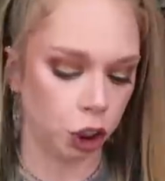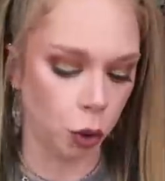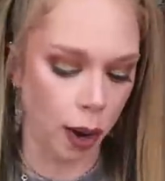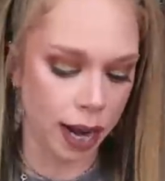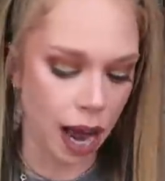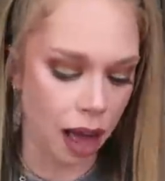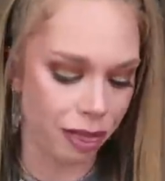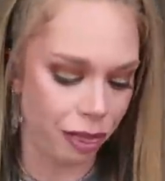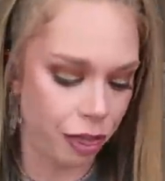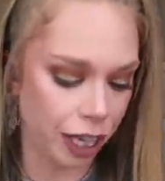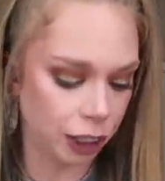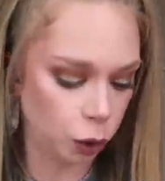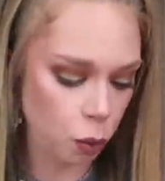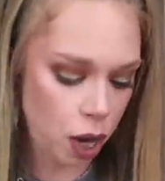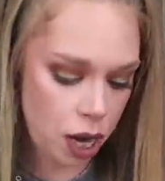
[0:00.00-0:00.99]
So I got
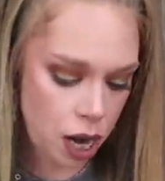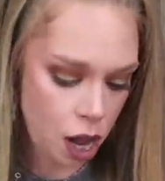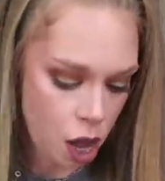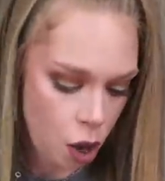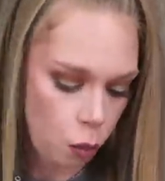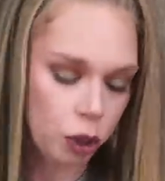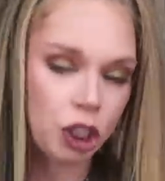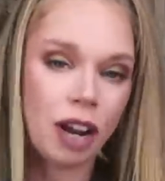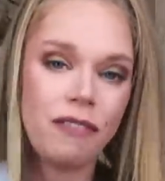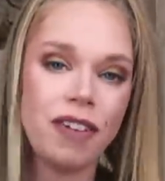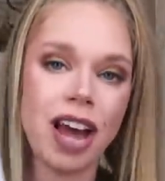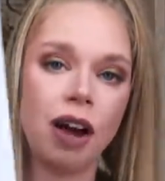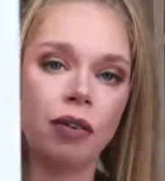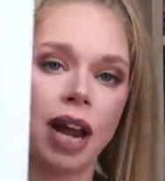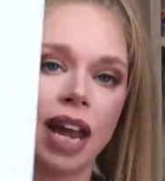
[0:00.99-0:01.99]
this one, which I
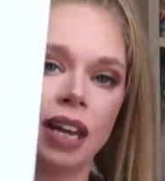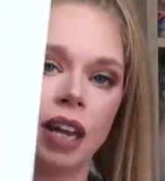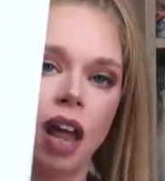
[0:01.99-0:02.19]
found and